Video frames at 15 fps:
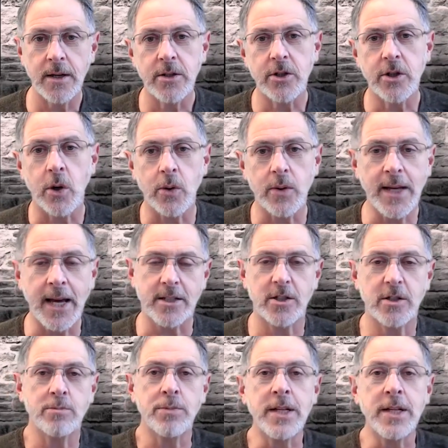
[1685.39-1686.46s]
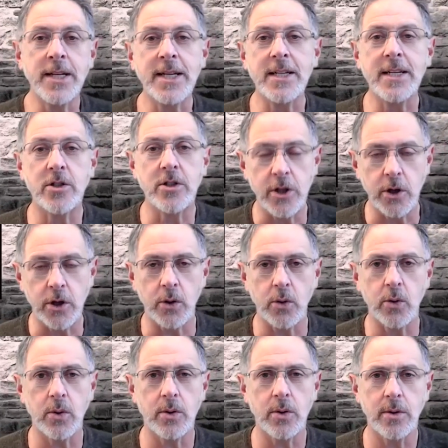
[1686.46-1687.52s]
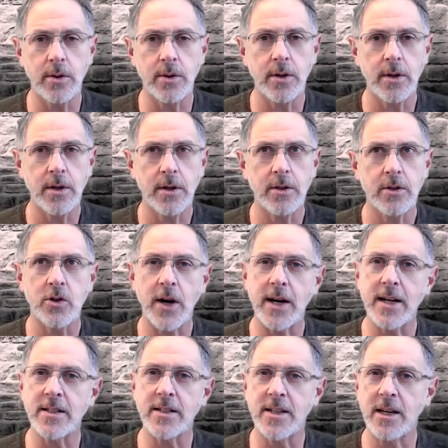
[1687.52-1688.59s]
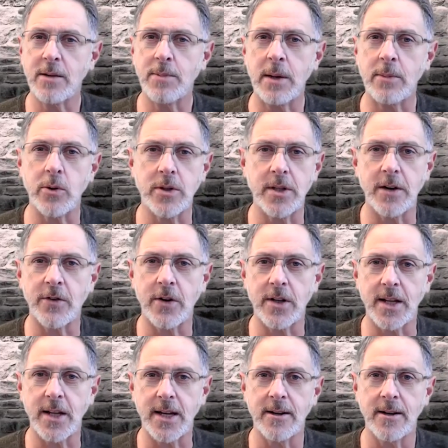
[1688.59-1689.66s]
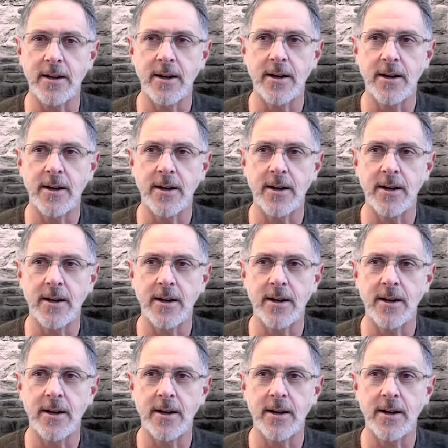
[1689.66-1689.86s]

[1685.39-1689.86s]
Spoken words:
So yes, please do try to see people differently.